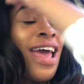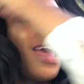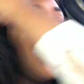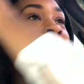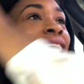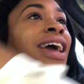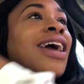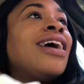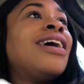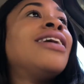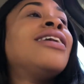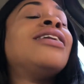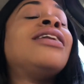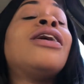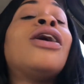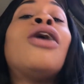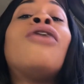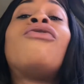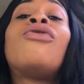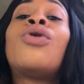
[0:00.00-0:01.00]
And
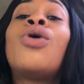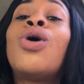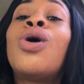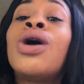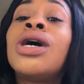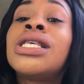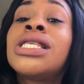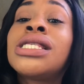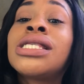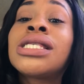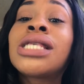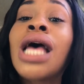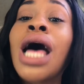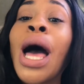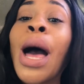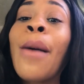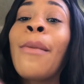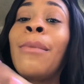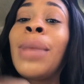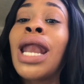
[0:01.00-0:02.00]
of course,
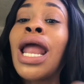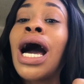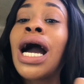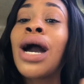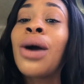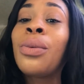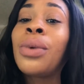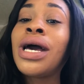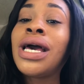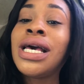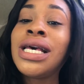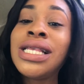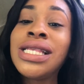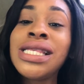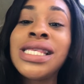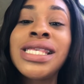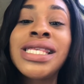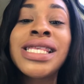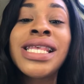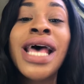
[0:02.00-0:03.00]
Blanca
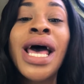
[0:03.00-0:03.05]
wins.